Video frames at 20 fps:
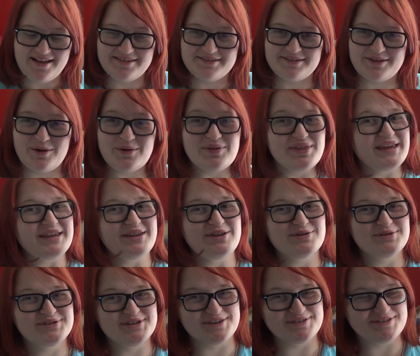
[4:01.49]
So thank
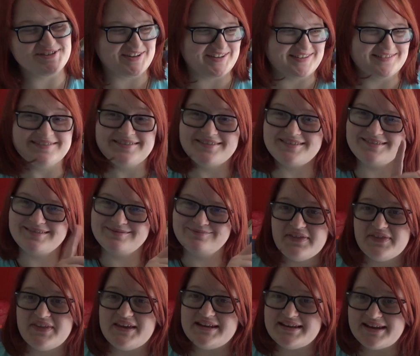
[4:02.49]
you, Charles Dickens.
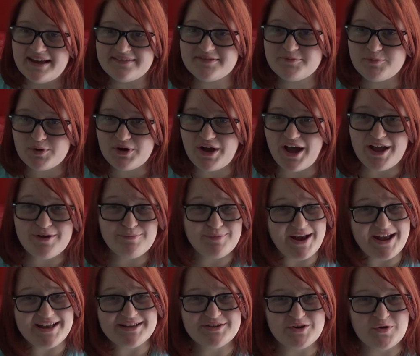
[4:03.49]
The next book I
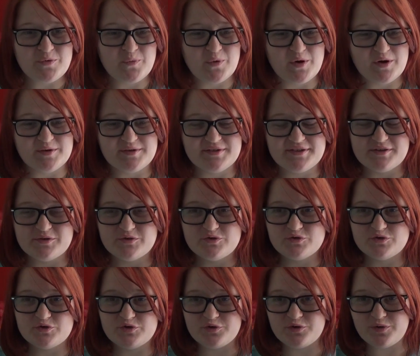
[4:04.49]
read was
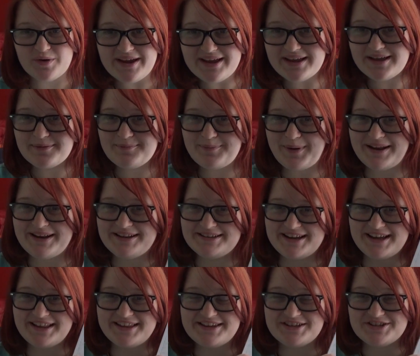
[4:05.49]
Trick by
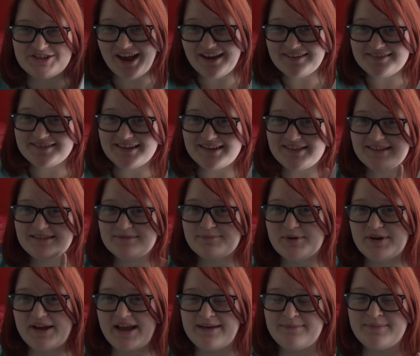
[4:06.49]
Natalia Jaster. This
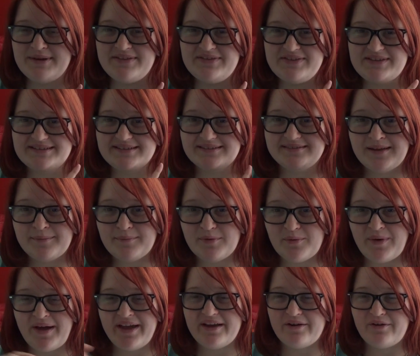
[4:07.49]
book came in the December
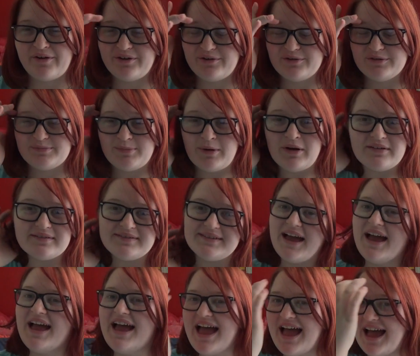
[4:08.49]
YA Chronicles box,
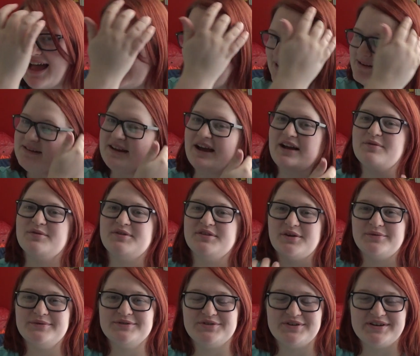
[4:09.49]
and I was
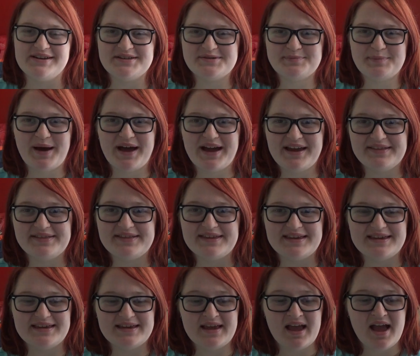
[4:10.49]
so intrigued by
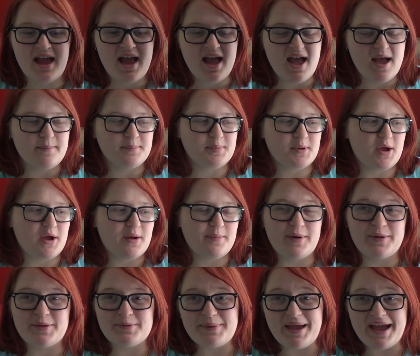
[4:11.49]
the blurb
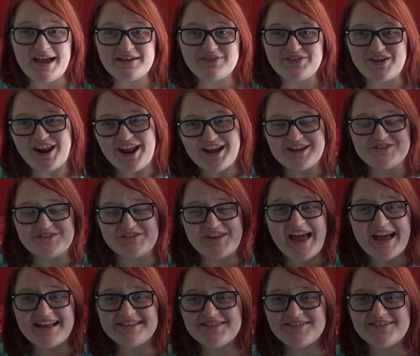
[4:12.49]
on the back that I just
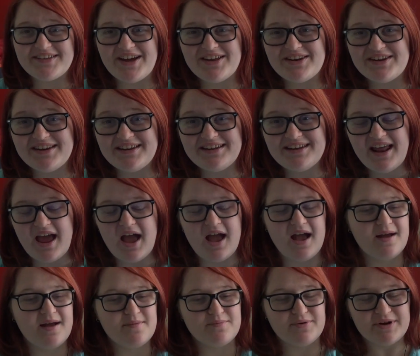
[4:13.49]
had to start it
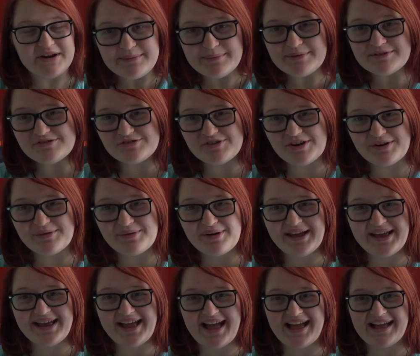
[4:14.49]
pretty much straight
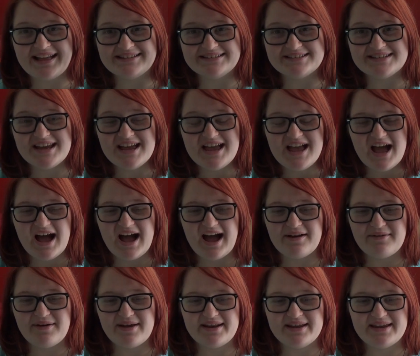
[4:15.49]
away, and
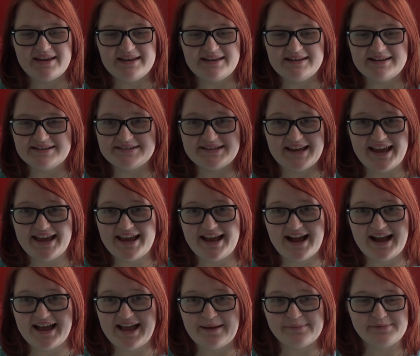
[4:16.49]
I read it in a day.
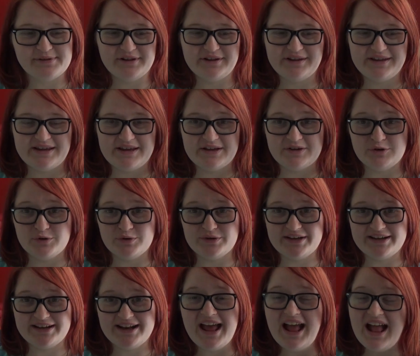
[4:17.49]
I absolutely adored
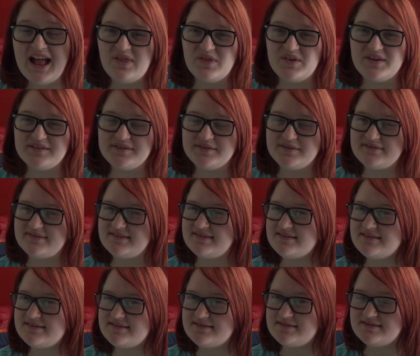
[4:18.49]
it. This
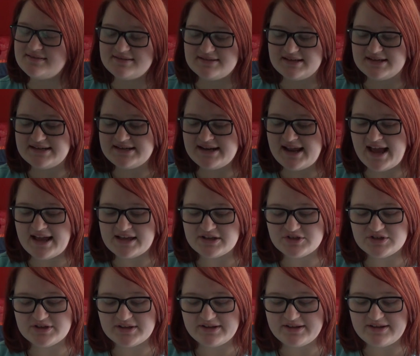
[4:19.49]
didn't
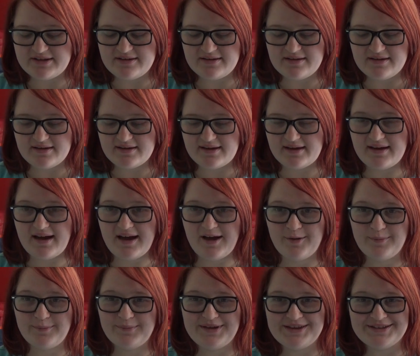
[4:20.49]
actually
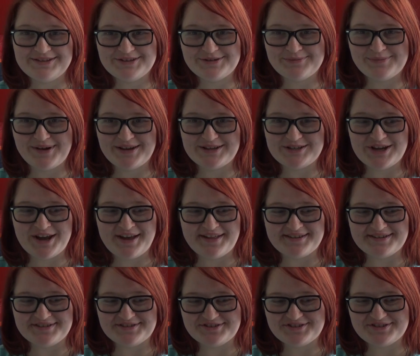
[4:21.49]
come into my
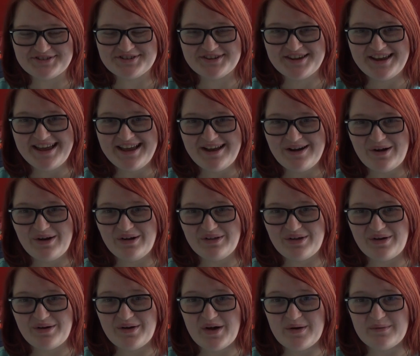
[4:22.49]
challenge,
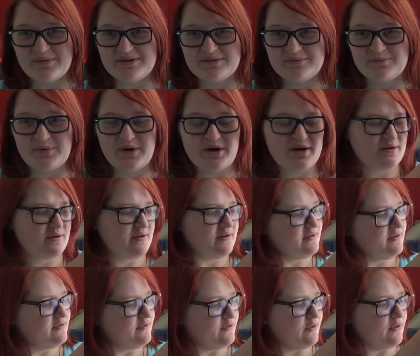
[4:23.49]
although it would work
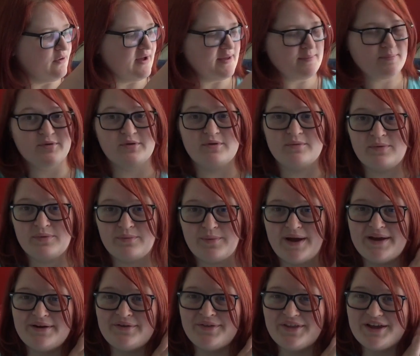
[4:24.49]
for a book with
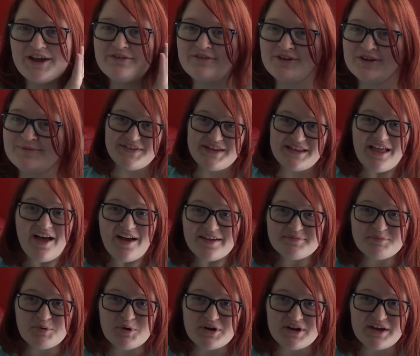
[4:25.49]
white on the cover. The
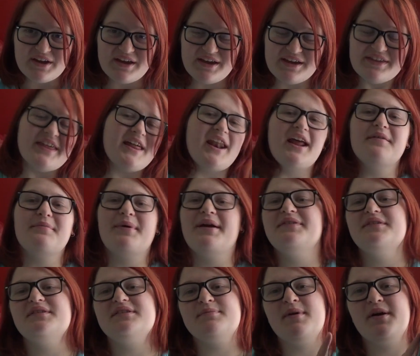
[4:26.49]
last book that I read
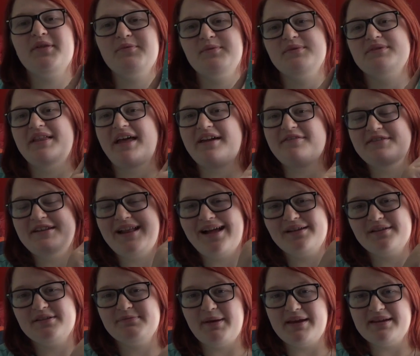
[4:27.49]
this month was Life in
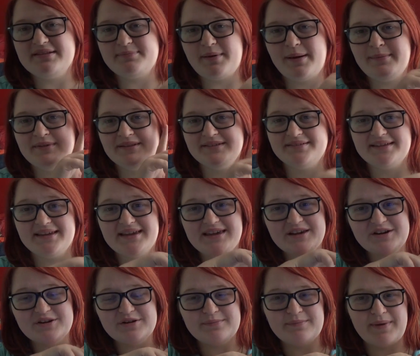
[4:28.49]
Outer Space by Melissa
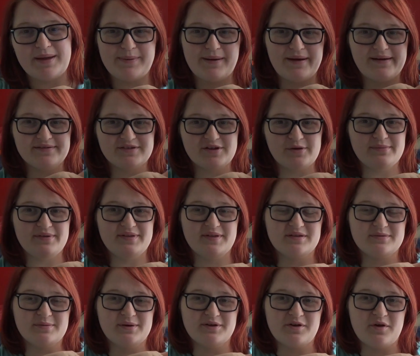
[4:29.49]
Keel. My parents got me
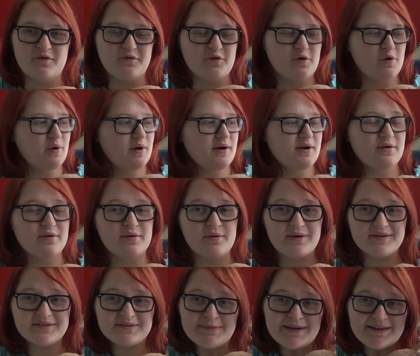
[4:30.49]
this one for
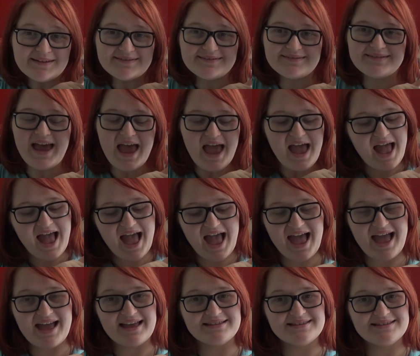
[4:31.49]
Christmas,
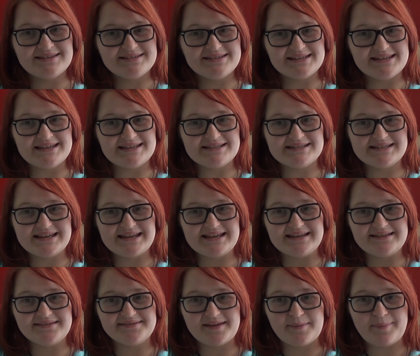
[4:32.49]
and it
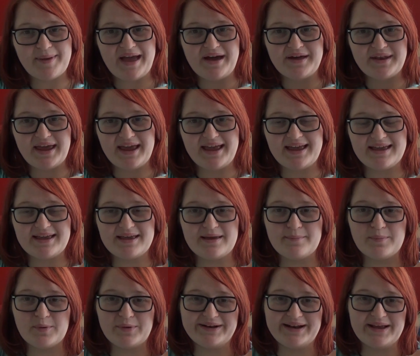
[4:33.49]
is about a
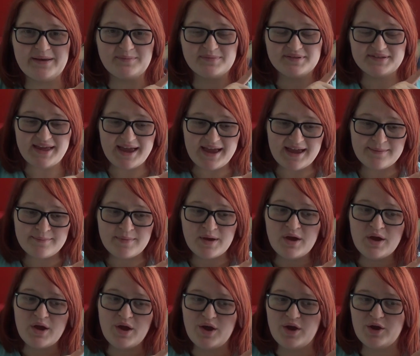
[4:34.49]
boy named Sam
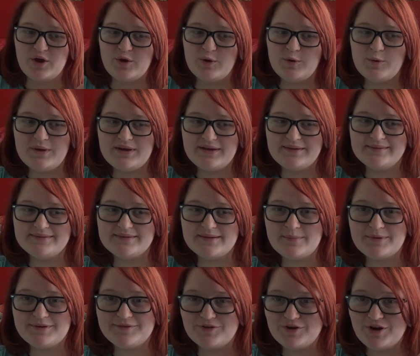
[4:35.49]
who is a
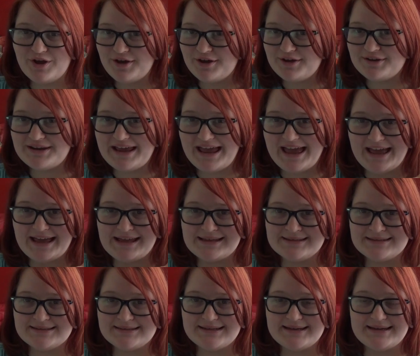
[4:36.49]
bit of a nerd,
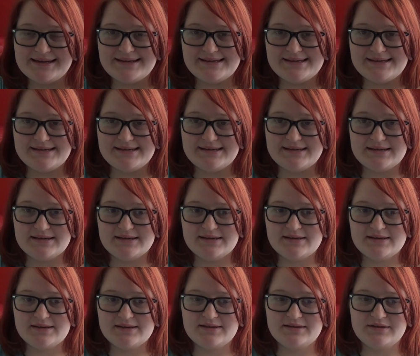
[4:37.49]
and he,
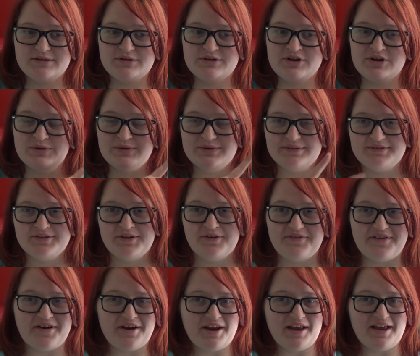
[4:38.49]
you know, is not
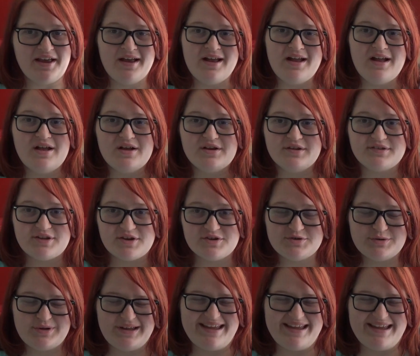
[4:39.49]
very social.